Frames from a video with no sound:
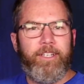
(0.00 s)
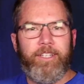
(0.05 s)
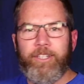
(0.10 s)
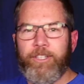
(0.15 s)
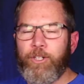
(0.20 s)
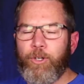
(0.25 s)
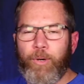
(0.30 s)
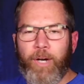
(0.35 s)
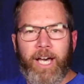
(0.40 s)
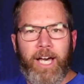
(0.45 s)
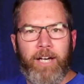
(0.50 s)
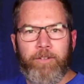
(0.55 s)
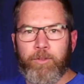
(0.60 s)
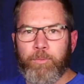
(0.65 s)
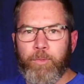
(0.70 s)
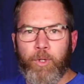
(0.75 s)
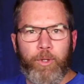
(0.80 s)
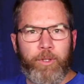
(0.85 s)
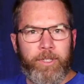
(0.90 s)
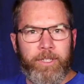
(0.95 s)
You don't have a
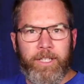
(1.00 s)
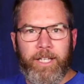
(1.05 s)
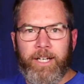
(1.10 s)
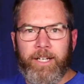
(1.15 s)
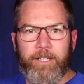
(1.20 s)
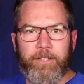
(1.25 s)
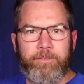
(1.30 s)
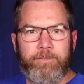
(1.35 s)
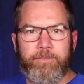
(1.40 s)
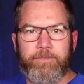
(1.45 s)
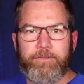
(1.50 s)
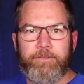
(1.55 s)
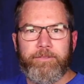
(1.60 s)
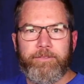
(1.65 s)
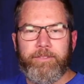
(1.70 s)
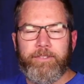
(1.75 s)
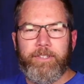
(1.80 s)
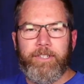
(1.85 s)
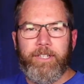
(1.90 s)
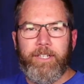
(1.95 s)
broken life."
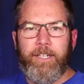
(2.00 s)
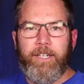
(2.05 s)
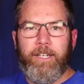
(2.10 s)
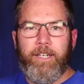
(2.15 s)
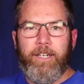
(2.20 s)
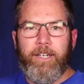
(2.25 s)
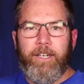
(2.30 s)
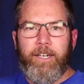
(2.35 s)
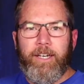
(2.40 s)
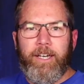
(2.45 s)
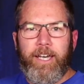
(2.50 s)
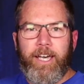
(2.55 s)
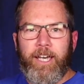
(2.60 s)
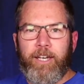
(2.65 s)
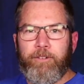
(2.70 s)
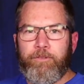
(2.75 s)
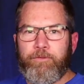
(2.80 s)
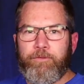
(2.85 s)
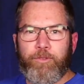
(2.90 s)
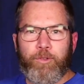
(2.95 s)

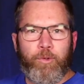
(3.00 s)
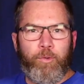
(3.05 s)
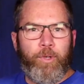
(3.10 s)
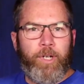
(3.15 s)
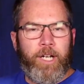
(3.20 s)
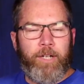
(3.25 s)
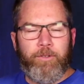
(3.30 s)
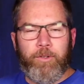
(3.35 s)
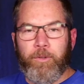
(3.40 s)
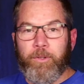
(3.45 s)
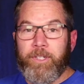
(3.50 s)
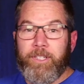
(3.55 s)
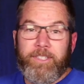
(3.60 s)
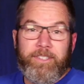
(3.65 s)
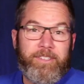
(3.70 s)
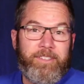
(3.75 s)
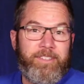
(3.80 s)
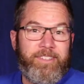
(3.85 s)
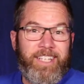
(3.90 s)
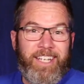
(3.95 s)
And for whatever
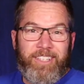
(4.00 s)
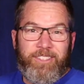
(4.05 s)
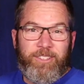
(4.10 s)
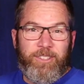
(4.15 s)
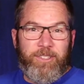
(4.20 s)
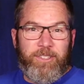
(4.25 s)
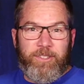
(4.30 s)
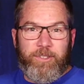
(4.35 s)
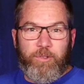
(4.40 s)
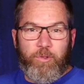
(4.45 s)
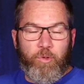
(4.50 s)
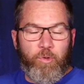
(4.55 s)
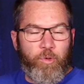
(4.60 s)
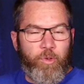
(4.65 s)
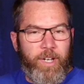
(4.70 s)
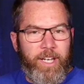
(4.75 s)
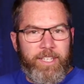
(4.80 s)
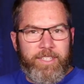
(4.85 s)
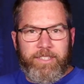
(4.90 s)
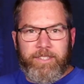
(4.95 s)
reason, that just
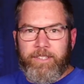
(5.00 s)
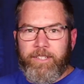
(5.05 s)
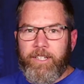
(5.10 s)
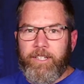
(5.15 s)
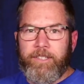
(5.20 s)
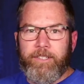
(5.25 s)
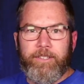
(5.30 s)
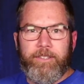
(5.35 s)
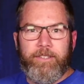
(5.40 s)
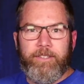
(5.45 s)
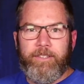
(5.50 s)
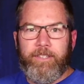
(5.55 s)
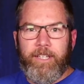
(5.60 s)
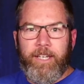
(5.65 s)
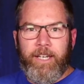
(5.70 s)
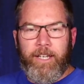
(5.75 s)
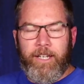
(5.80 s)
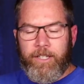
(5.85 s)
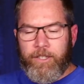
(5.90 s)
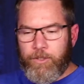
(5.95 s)
resonated,
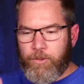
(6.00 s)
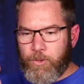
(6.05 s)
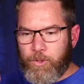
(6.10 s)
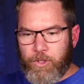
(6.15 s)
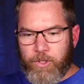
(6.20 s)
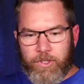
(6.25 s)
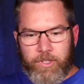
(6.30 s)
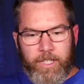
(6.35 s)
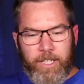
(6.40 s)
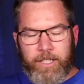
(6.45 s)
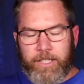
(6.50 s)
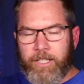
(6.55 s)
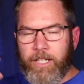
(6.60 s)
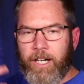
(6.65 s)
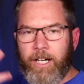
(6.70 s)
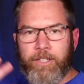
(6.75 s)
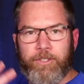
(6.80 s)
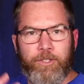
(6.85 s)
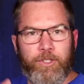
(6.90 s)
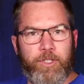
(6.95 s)
and it was just like
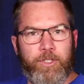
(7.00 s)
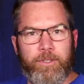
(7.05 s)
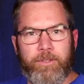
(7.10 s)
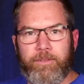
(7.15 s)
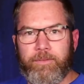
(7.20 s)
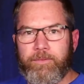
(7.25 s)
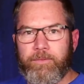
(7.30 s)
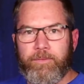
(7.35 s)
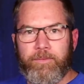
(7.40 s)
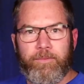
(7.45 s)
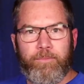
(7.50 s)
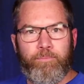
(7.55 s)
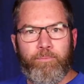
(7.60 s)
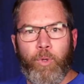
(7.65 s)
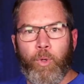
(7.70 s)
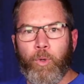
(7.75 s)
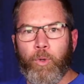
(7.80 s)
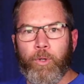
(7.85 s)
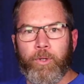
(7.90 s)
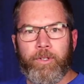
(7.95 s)
God just
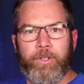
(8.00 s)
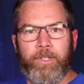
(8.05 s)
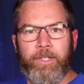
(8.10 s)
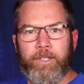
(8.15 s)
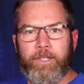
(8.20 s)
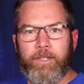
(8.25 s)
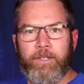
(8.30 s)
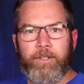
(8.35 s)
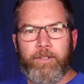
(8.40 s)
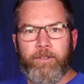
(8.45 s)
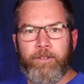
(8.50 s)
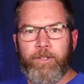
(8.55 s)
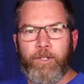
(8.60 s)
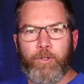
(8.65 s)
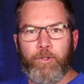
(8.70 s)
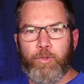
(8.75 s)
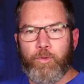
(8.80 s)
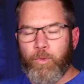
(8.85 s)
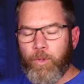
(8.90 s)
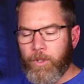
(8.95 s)
poured
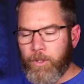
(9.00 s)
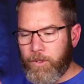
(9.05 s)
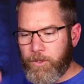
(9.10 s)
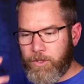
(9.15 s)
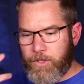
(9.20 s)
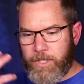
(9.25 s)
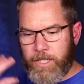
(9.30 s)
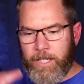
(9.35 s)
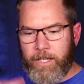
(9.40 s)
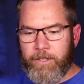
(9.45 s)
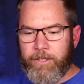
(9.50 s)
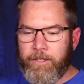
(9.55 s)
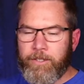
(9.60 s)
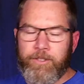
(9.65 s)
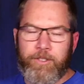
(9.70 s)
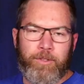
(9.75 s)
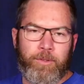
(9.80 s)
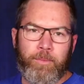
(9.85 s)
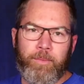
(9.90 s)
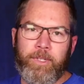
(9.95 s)
those words down
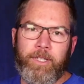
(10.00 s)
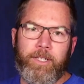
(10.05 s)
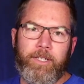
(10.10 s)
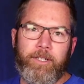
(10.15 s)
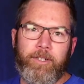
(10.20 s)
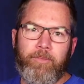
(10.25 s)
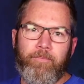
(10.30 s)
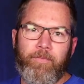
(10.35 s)
into me.